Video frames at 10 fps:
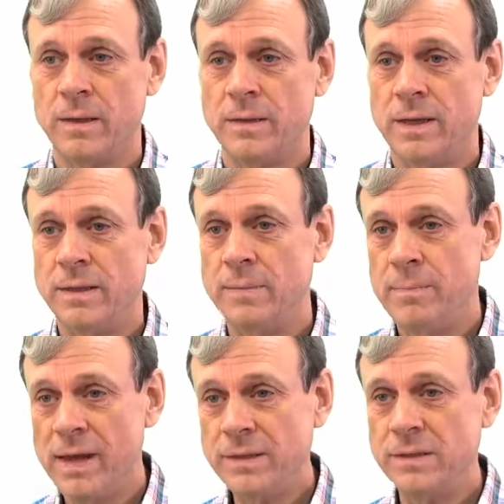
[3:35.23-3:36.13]
Then the
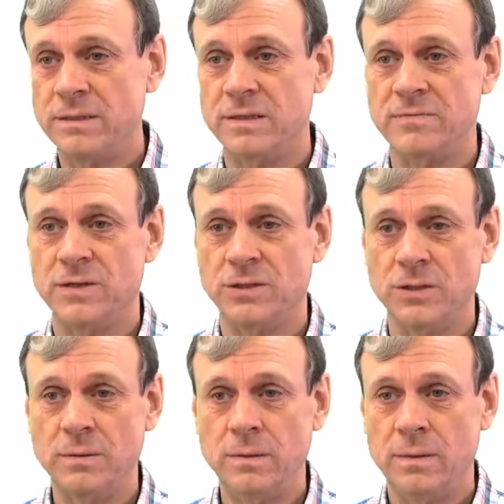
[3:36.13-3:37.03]
methods
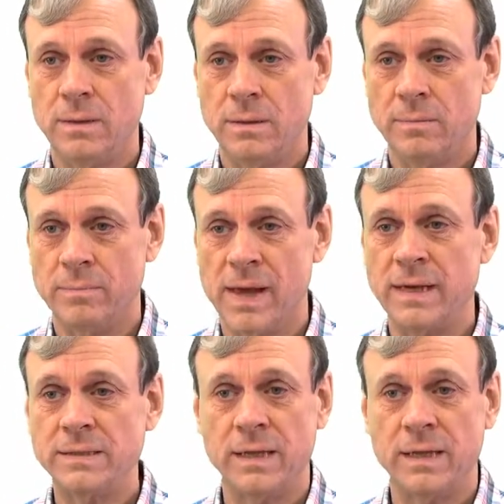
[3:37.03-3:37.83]
division makes